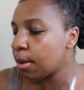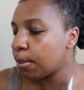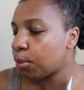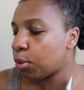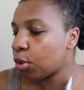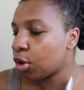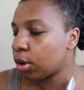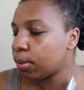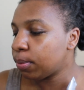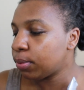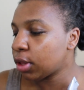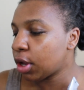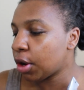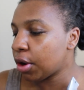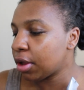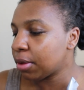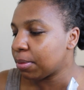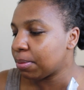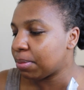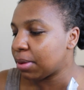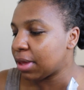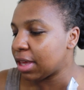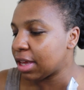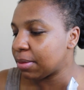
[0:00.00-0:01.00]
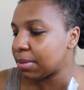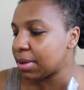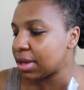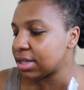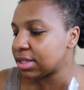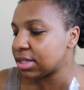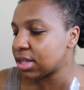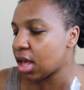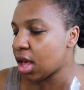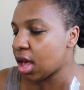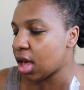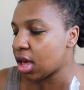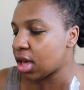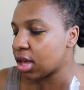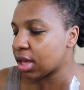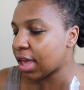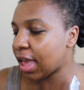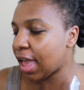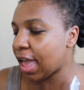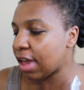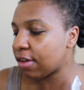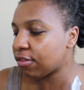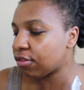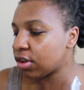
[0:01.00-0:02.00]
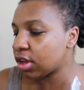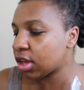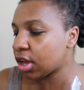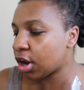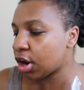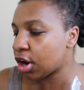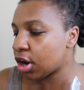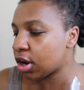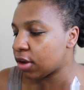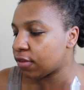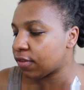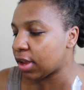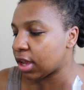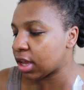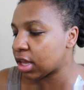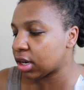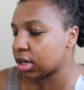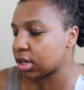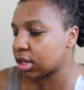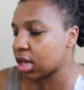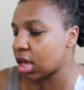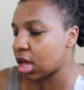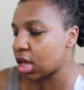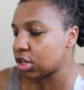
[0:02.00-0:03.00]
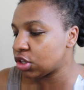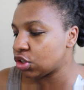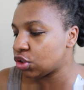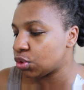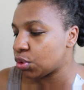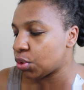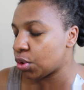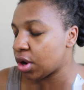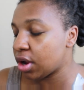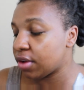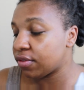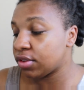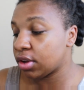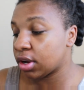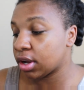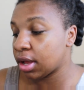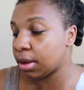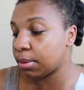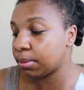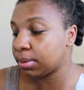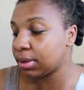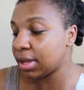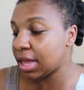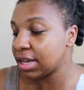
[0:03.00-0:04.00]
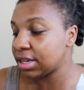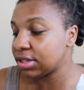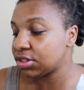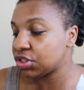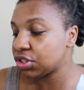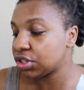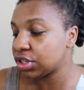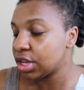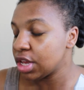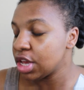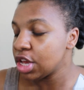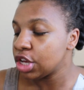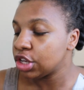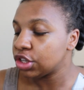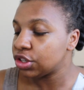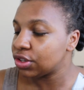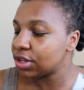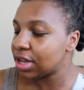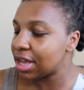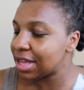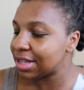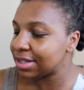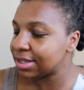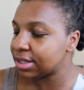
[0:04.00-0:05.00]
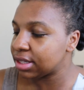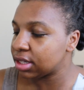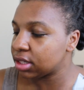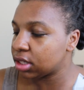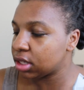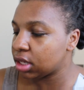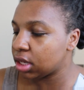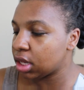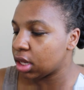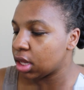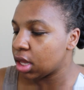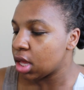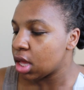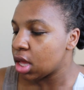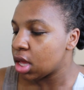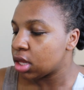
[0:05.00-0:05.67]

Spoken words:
Pore blurring pigments hug every curve and contour of your complexion to instantly